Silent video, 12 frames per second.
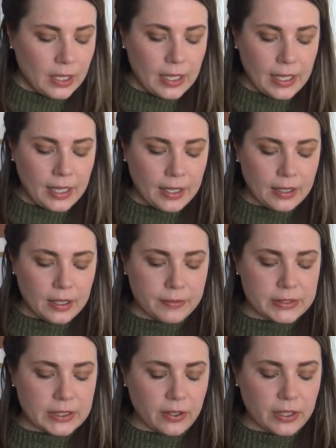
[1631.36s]
and I
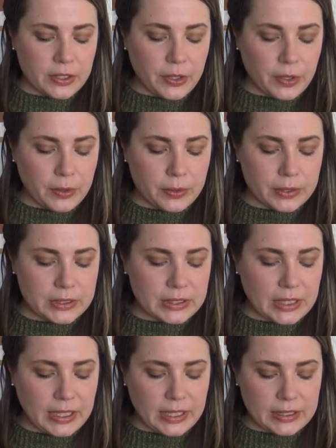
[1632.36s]
was going to use
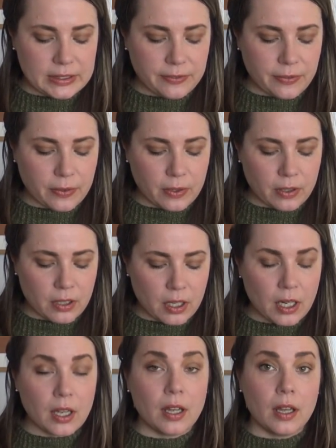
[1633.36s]
these
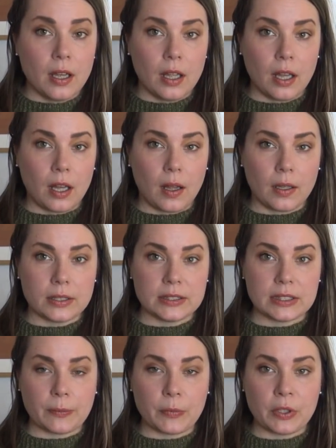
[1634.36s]
for
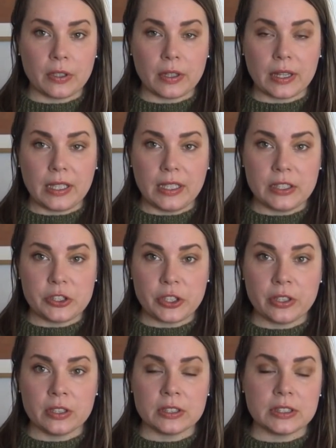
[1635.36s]
summer
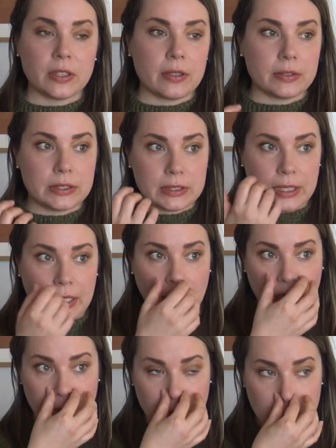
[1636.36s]
t-shirt. So I was
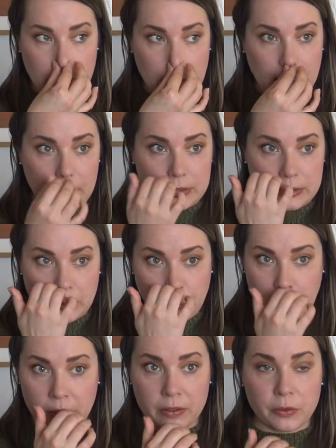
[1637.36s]
thinking about like a
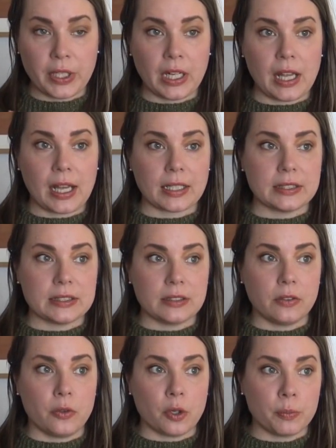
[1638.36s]
super relaxed
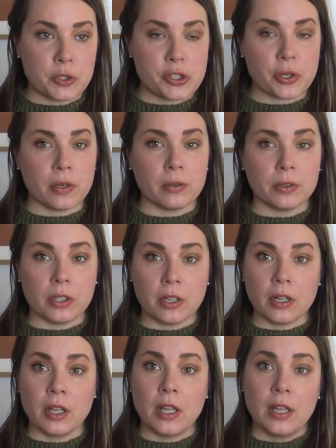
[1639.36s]
dropped
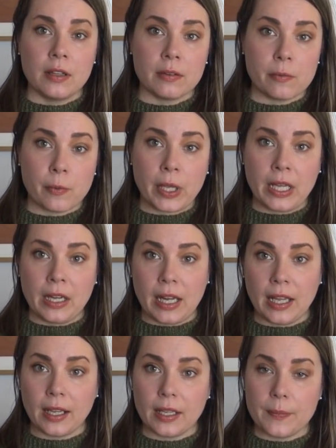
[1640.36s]
shoulder
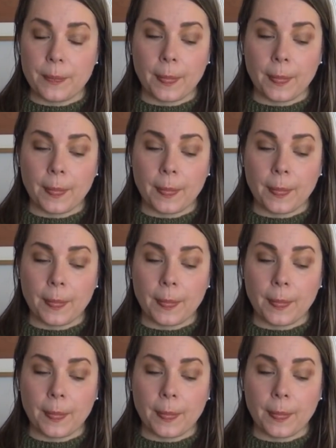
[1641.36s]
V-neck,